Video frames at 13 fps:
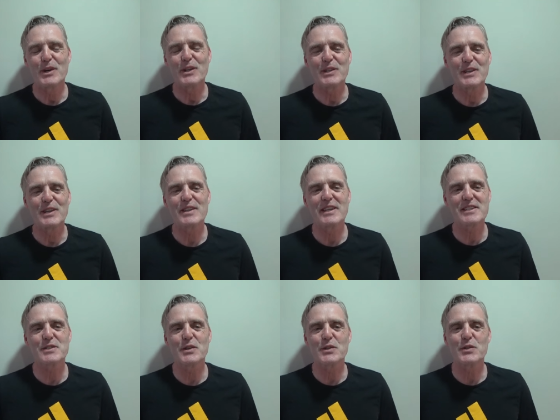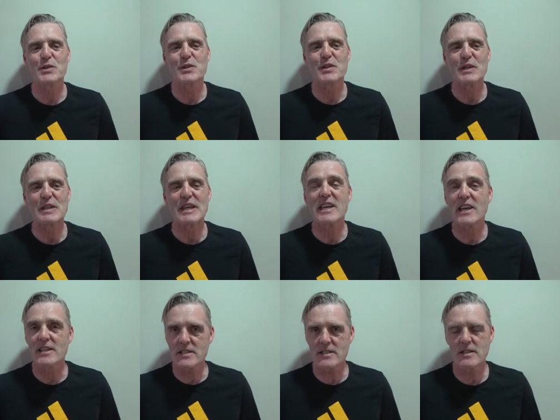but uh, that's not the
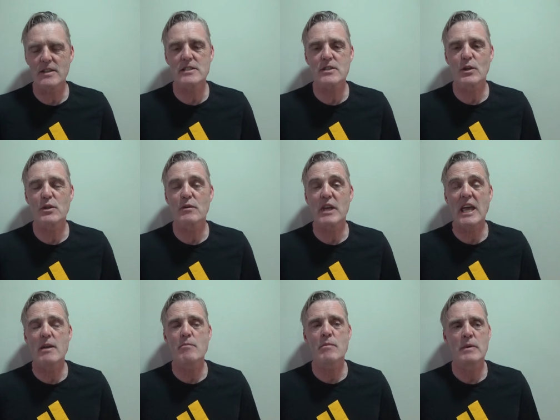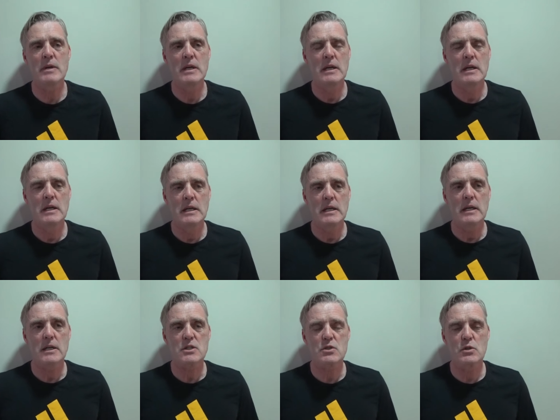case, that's not the game
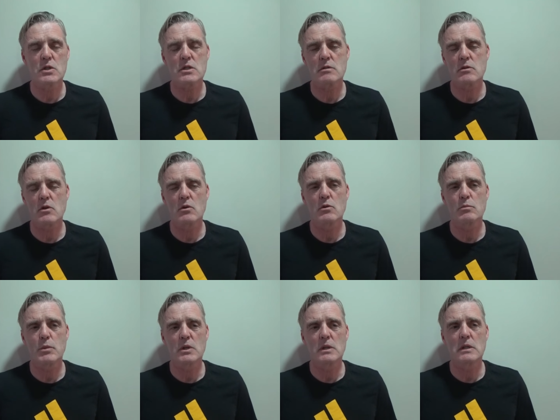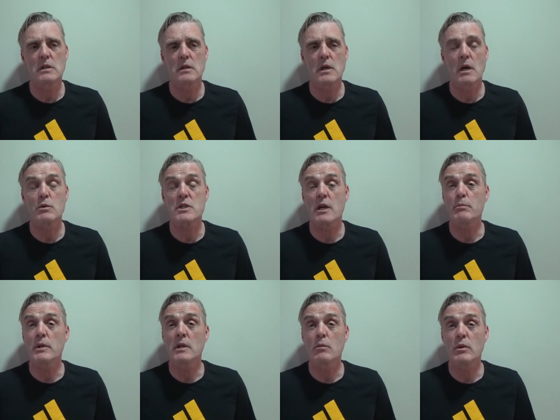as such. So, but uh, I was
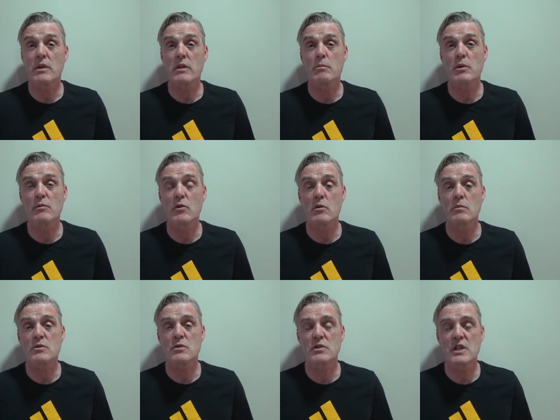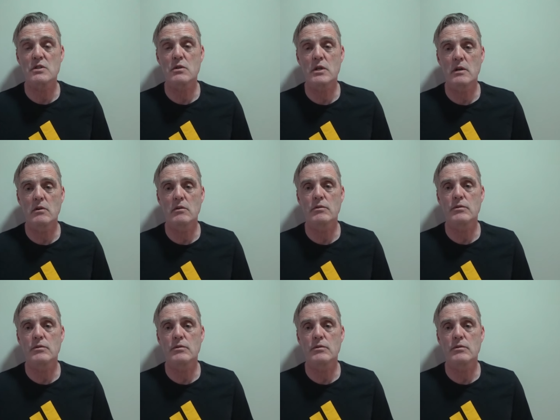happy with the performance yesterday of